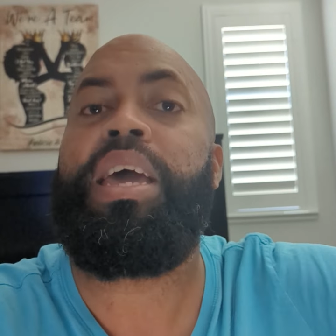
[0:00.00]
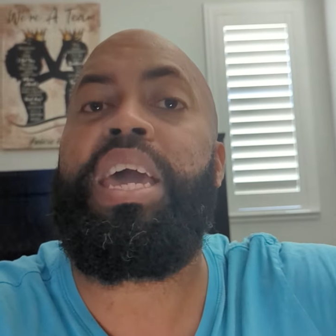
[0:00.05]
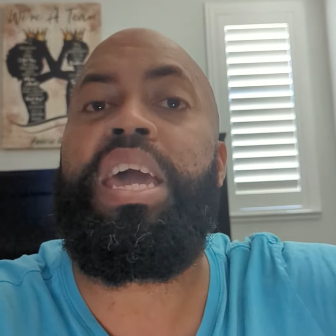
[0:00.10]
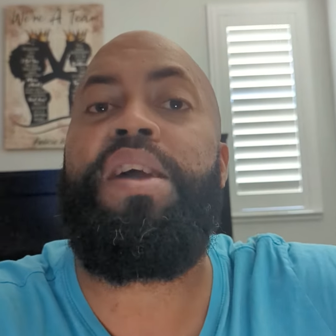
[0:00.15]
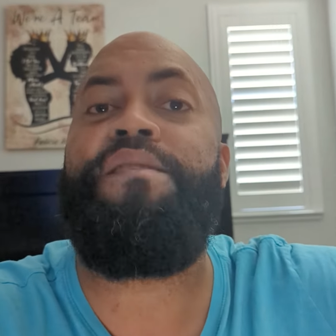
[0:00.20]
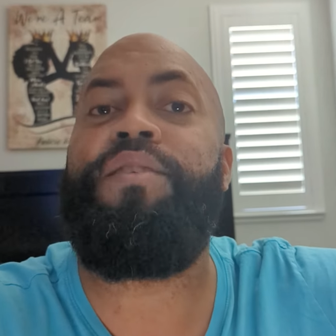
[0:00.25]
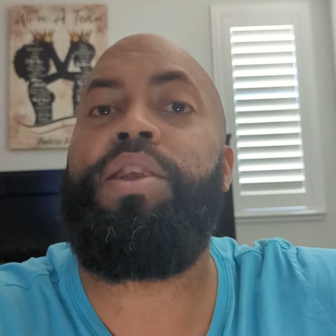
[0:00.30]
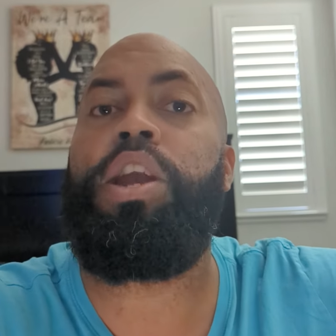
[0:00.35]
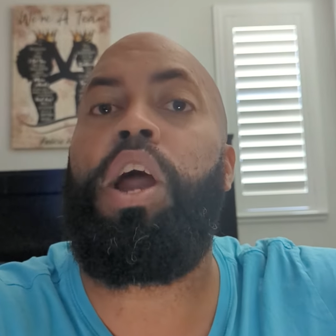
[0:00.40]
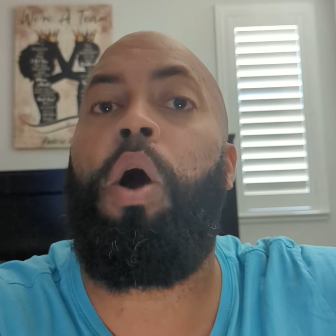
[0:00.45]

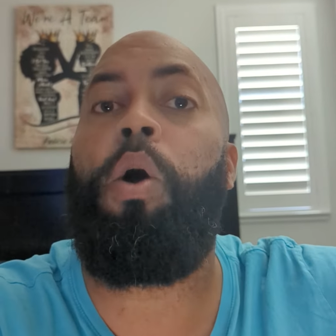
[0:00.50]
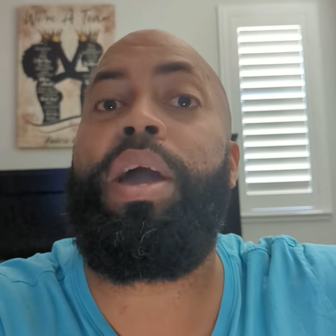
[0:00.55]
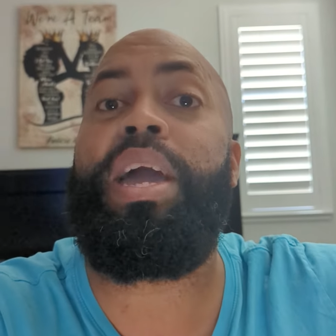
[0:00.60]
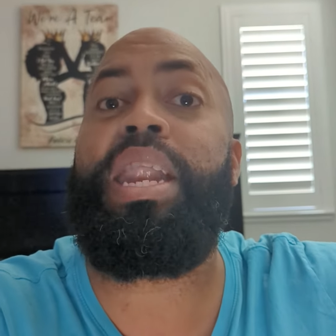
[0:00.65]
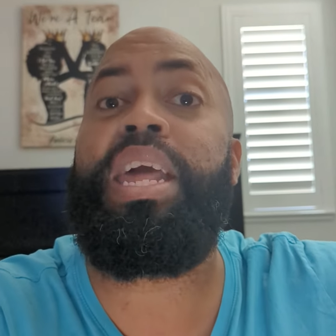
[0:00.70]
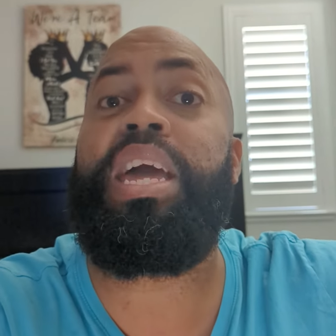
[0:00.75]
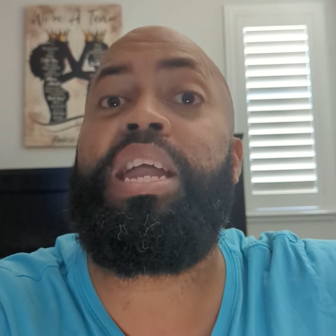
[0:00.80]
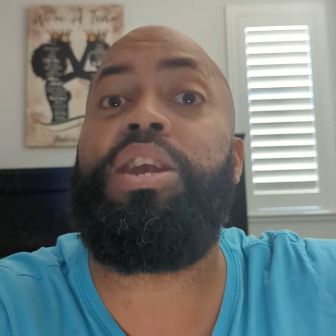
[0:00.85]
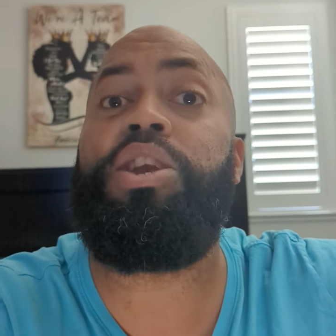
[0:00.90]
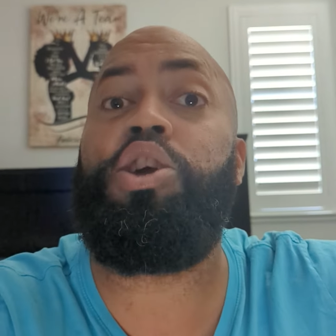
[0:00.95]
Even though
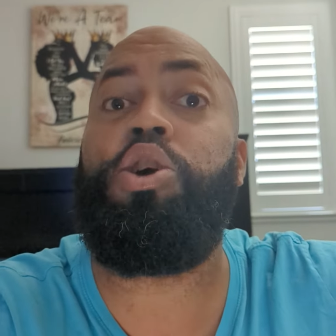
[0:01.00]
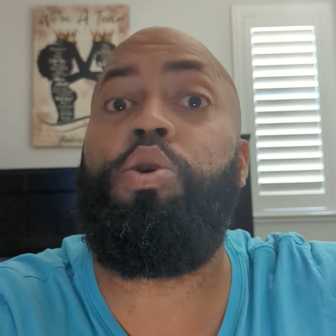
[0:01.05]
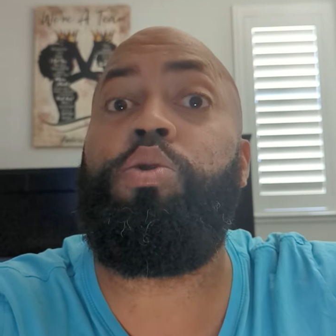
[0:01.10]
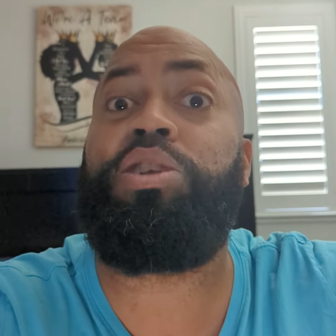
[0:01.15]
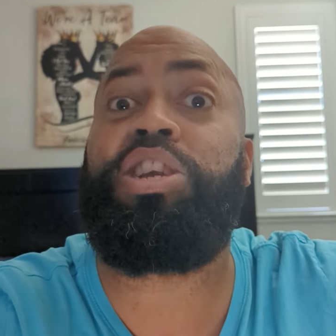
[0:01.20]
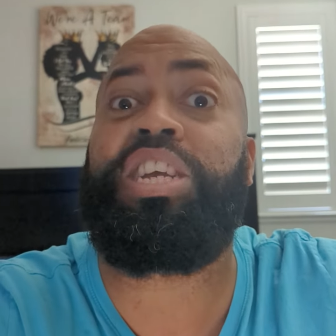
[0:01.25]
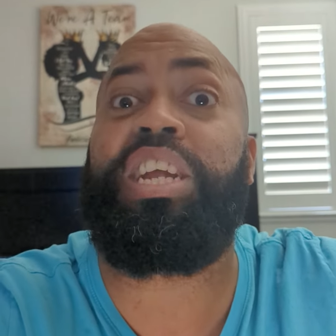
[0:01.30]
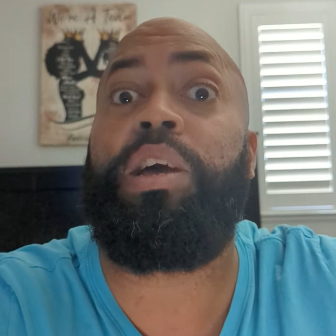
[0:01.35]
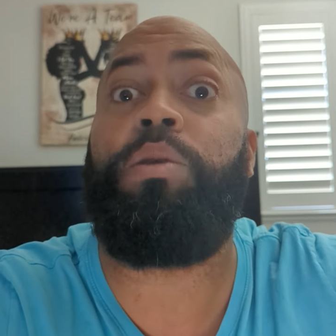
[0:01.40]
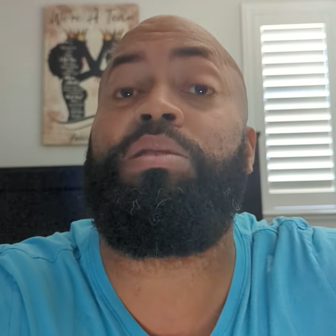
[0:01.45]
he didn't
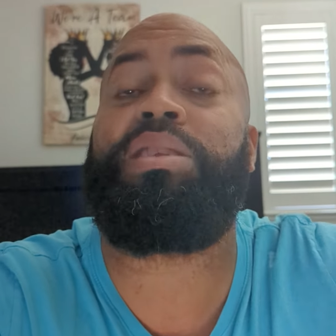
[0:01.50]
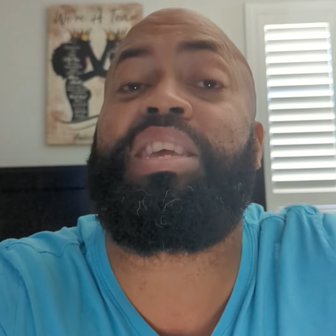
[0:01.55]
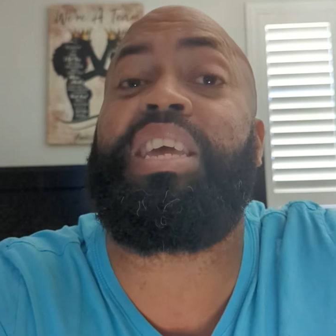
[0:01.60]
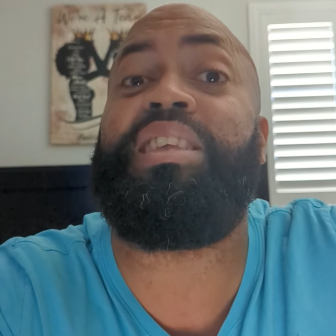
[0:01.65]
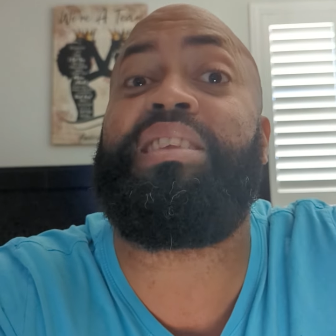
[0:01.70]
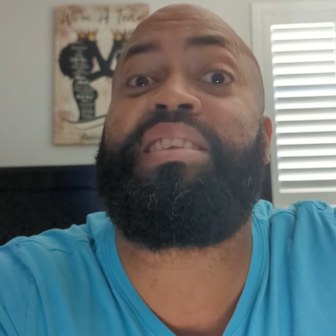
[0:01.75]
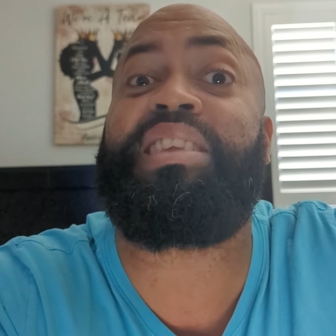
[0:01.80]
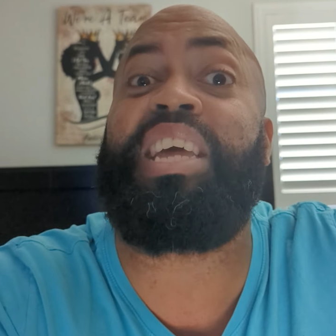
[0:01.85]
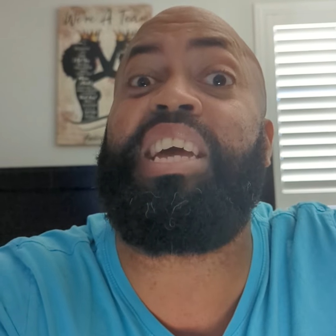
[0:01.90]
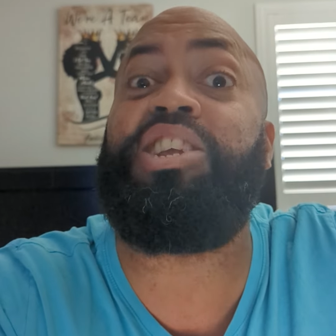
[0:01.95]
do shit, it was
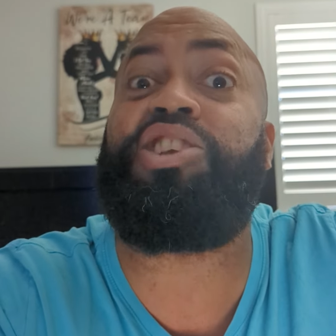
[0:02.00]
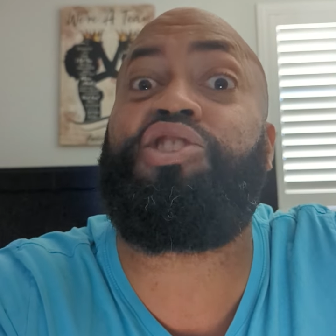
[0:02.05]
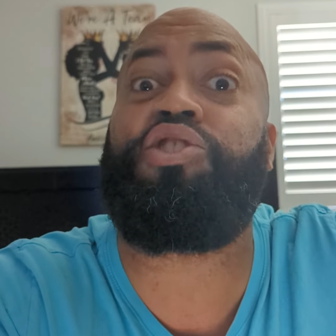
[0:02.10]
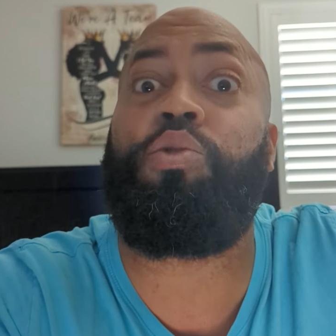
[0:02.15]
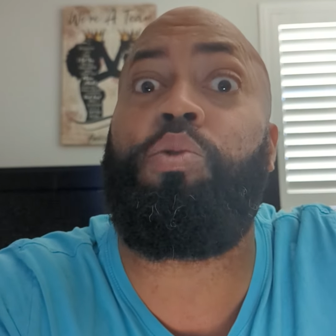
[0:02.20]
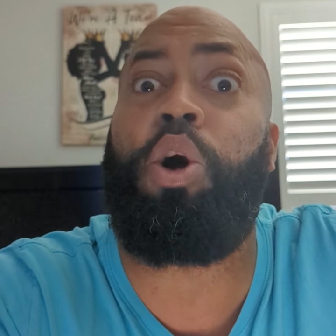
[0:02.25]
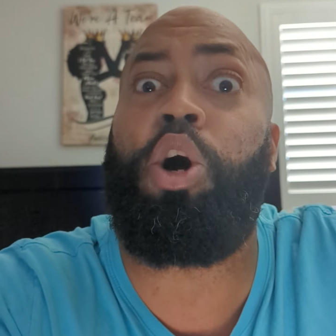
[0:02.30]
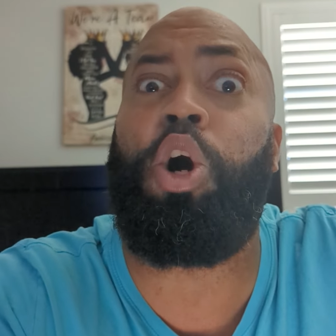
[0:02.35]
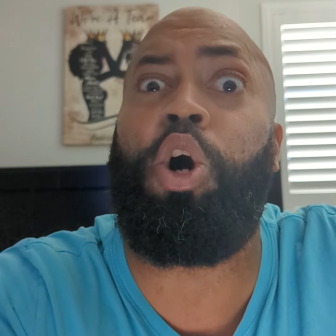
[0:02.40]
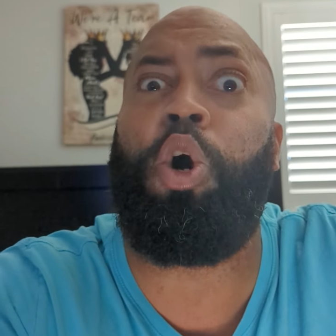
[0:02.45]

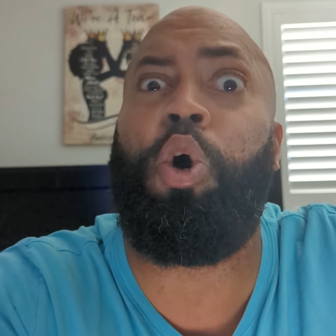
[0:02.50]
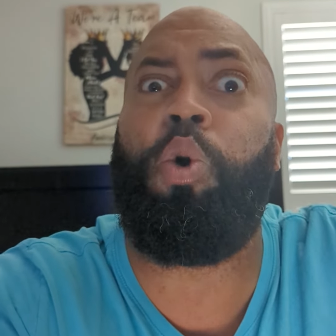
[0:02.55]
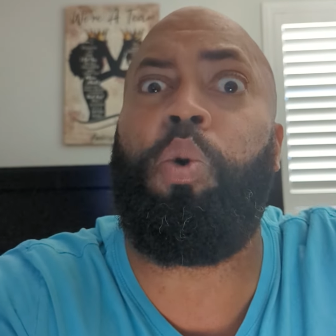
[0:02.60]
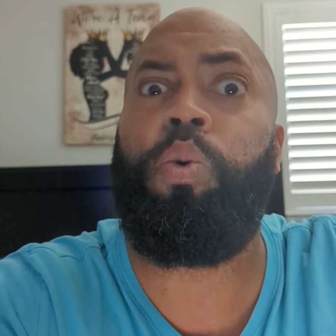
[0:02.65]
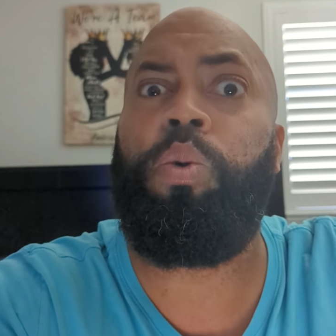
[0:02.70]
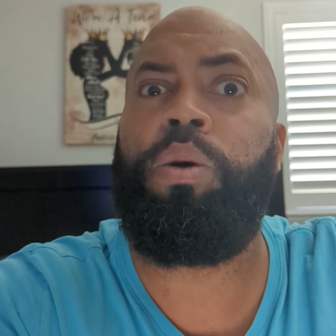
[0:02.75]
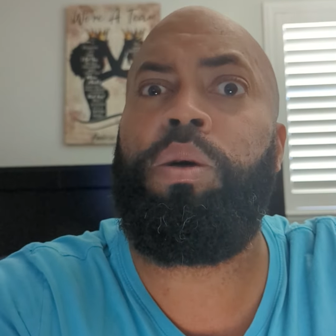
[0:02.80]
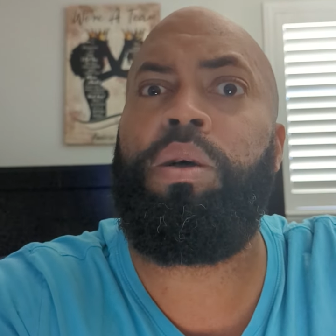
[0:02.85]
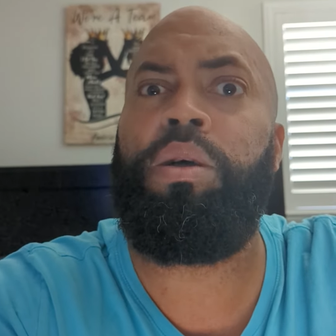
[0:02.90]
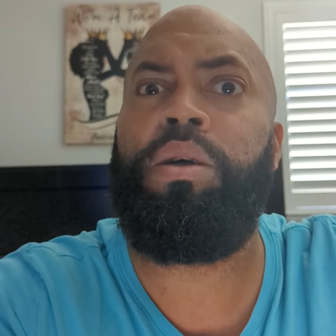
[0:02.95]

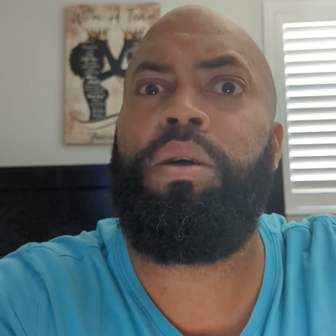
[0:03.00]
consensual.